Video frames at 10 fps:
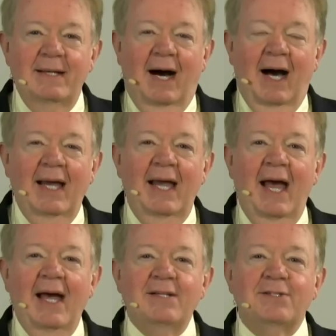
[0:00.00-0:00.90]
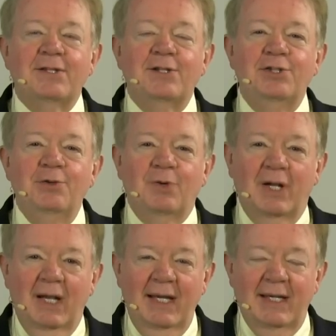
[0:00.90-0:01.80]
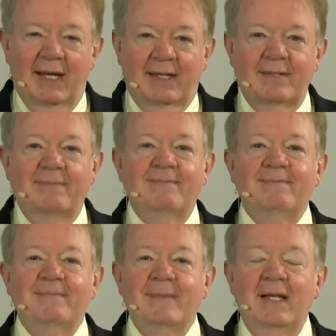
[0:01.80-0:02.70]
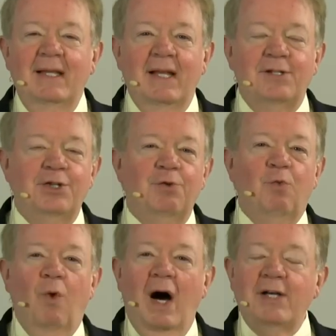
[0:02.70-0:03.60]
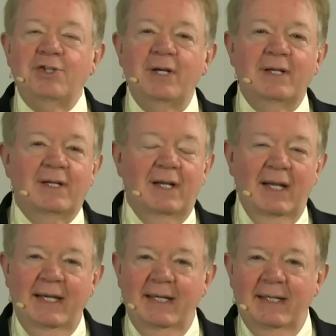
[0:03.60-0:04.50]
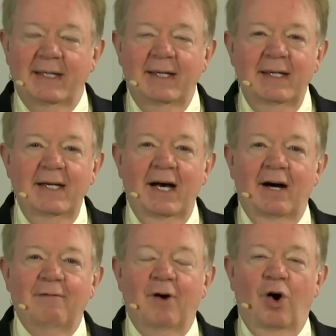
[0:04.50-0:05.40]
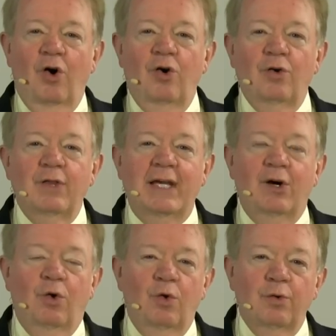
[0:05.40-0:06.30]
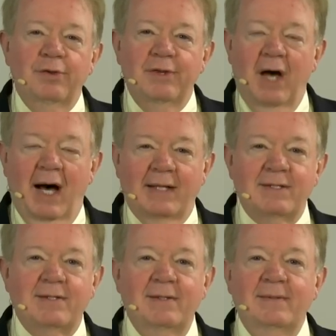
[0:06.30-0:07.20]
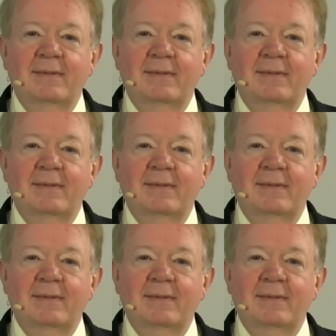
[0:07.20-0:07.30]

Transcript: I ask that you clean it, that you wash it clean of all the old thoughts.